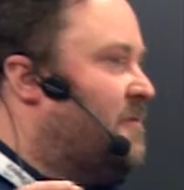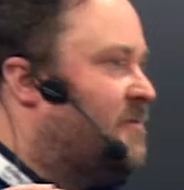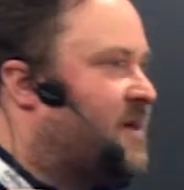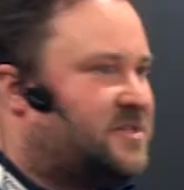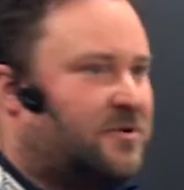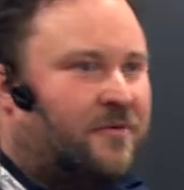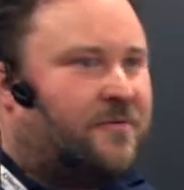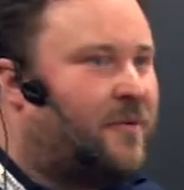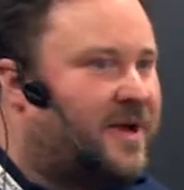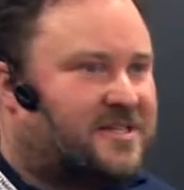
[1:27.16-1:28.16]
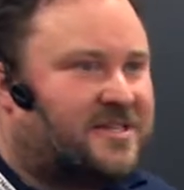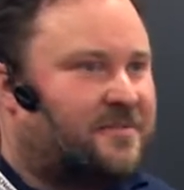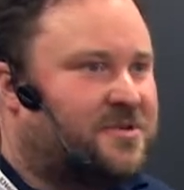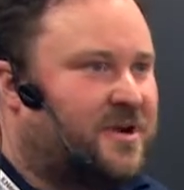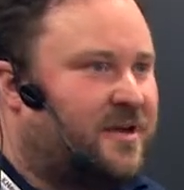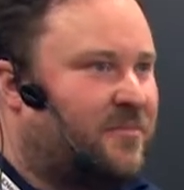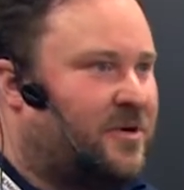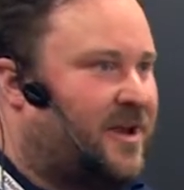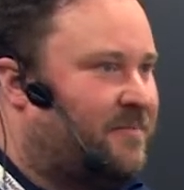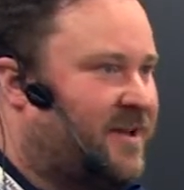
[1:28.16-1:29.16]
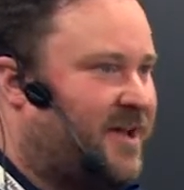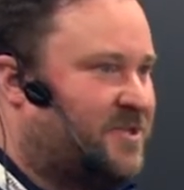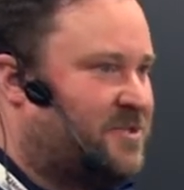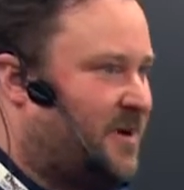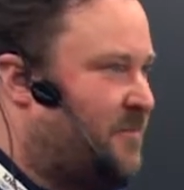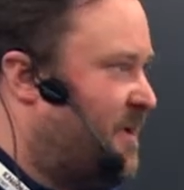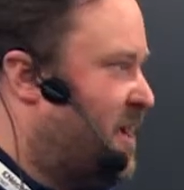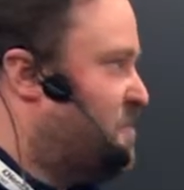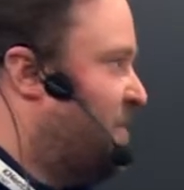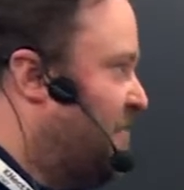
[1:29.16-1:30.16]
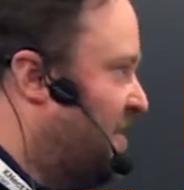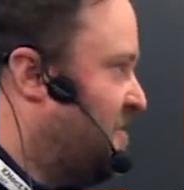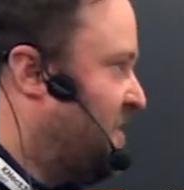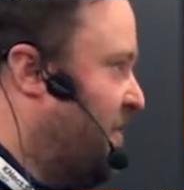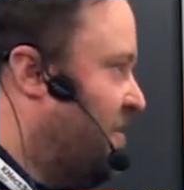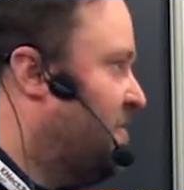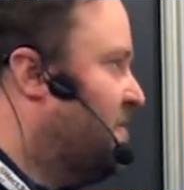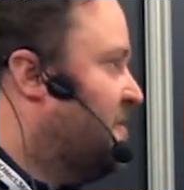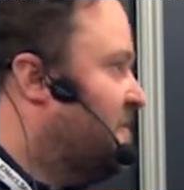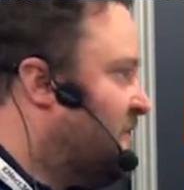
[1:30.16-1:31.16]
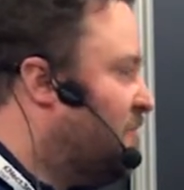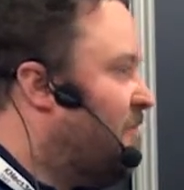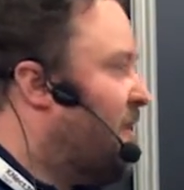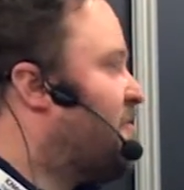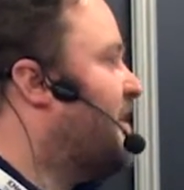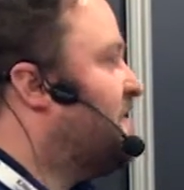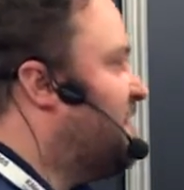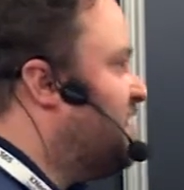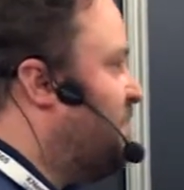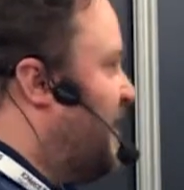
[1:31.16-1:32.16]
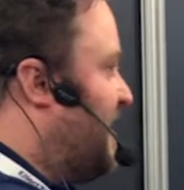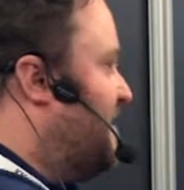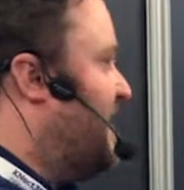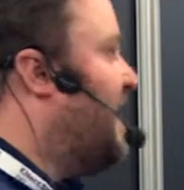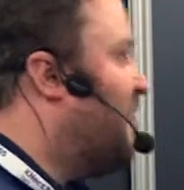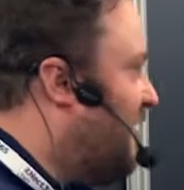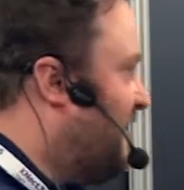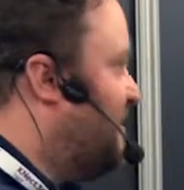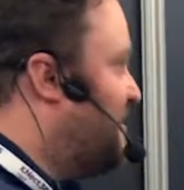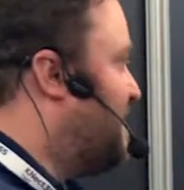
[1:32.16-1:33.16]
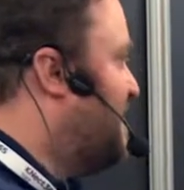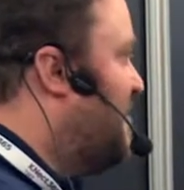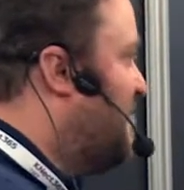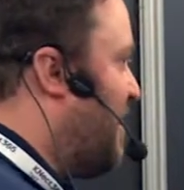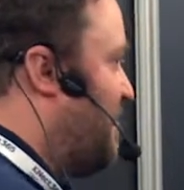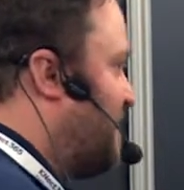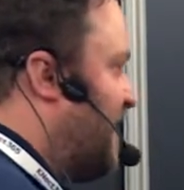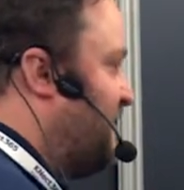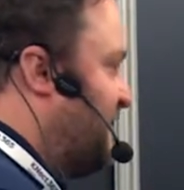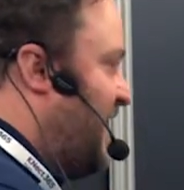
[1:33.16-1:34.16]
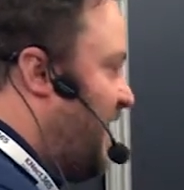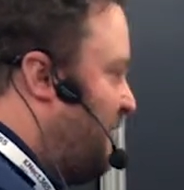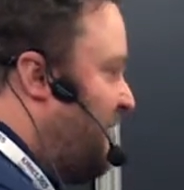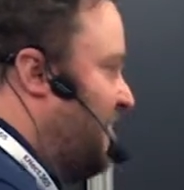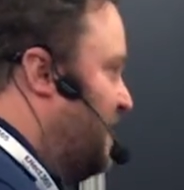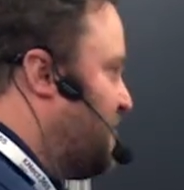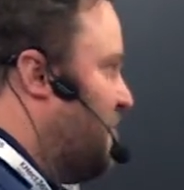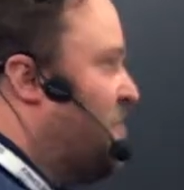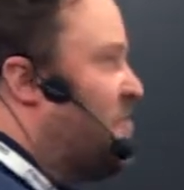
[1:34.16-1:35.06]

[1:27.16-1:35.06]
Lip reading: that's an awful way to demonstrate modern applications, right? PHP and MySQL. So we migrated it to be a containerized microservices app, and it's got all